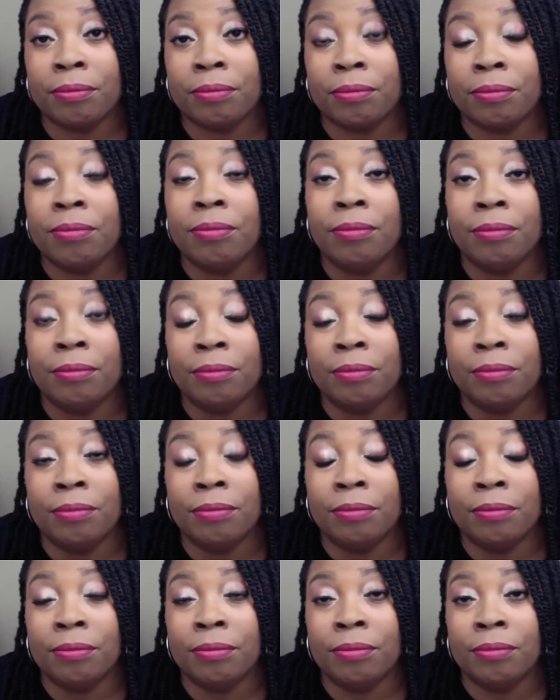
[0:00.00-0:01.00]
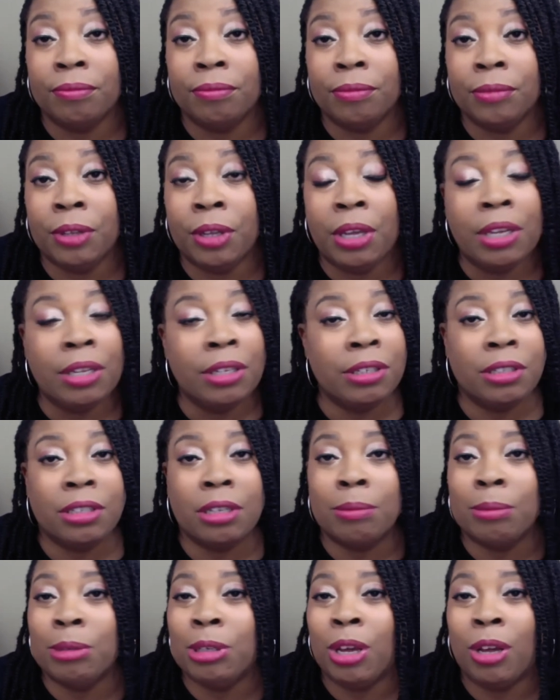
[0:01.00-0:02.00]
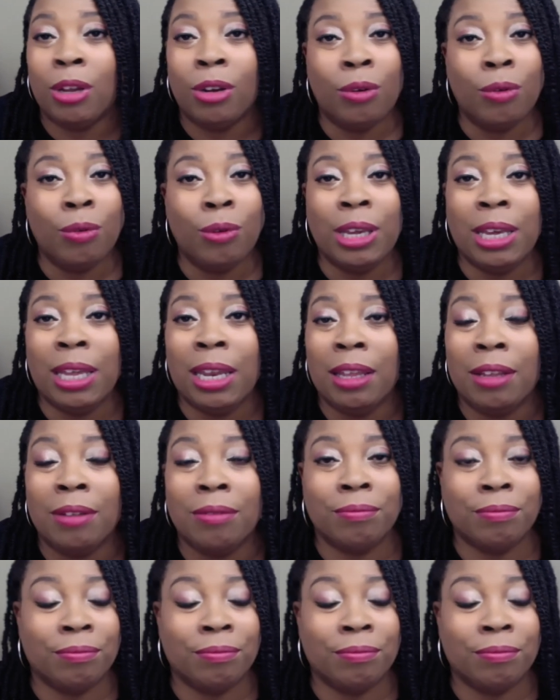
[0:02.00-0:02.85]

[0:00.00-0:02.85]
Mm-hmm. Some of y'all don't get it.